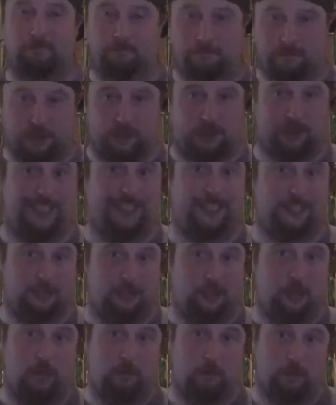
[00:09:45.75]

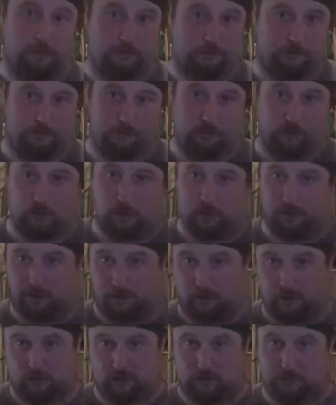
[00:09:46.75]
season, I would have thought it
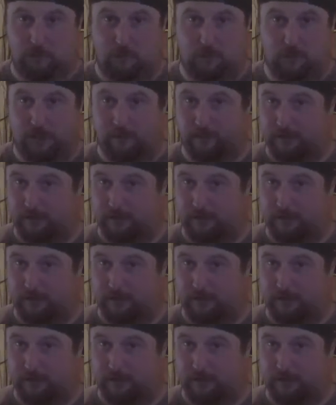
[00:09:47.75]
cost more than